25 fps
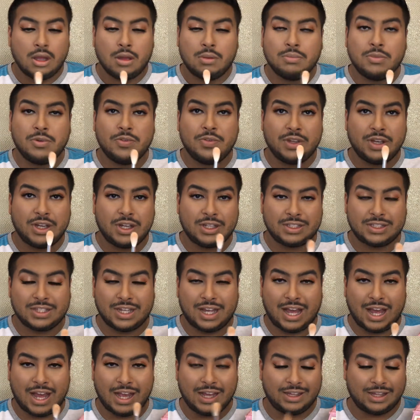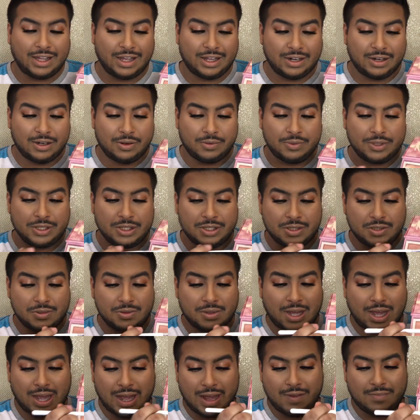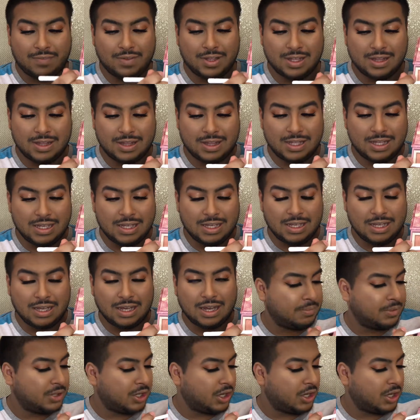Moving on to highlighter, we do have the